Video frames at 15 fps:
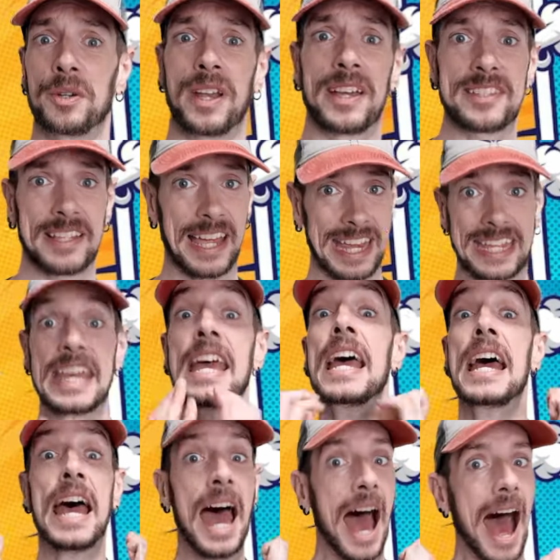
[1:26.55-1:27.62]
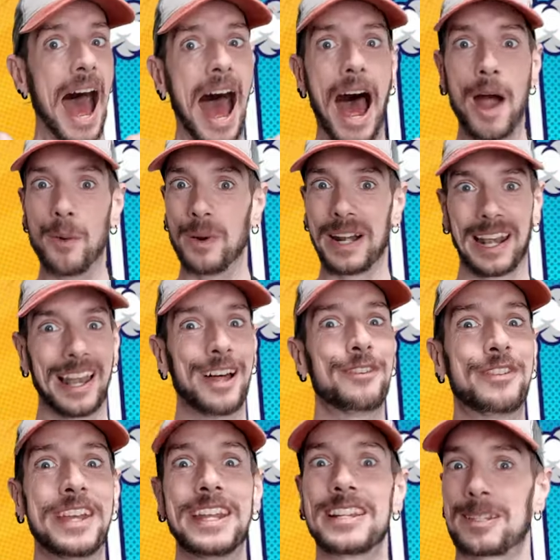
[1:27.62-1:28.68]
And I was like, I would
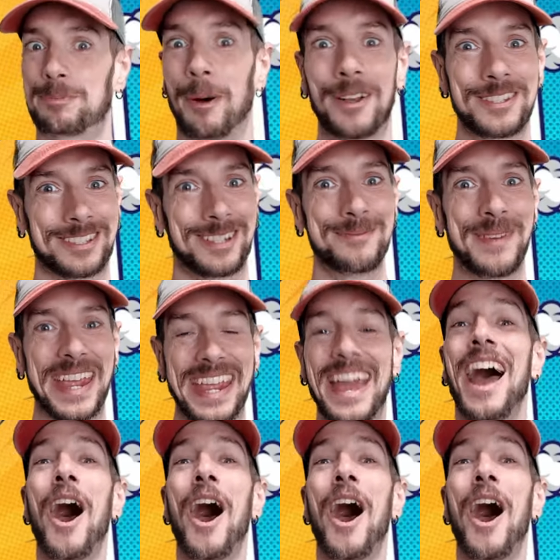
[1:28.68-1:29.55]
love you to sponsor me.